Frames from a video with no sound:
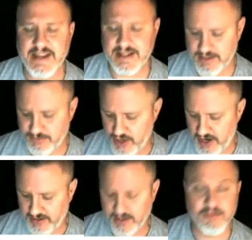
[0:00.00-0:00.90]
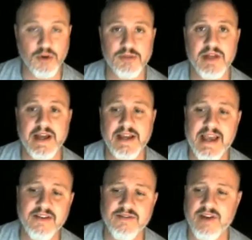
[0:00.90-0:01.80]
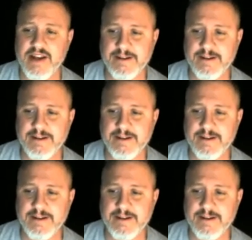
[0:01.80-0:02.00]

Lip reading: subtracting, multiplying, and dividing.